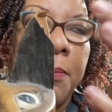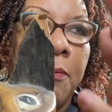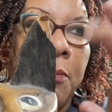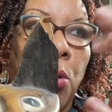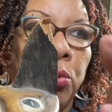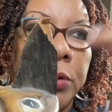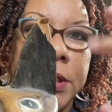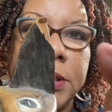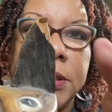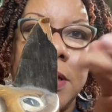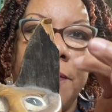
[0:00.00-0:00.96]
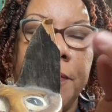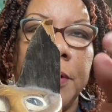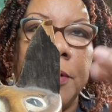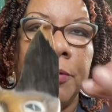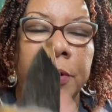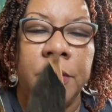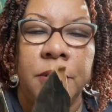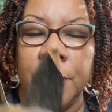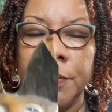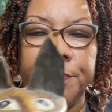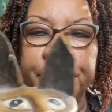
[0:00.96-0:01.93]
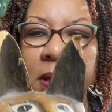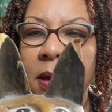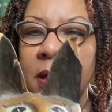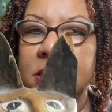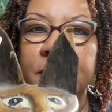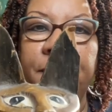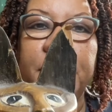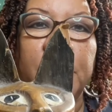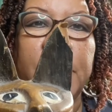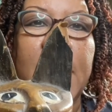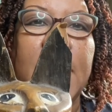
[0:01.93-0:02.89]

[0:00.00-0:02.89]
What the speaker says: of moldy stuff, or you know, to fill that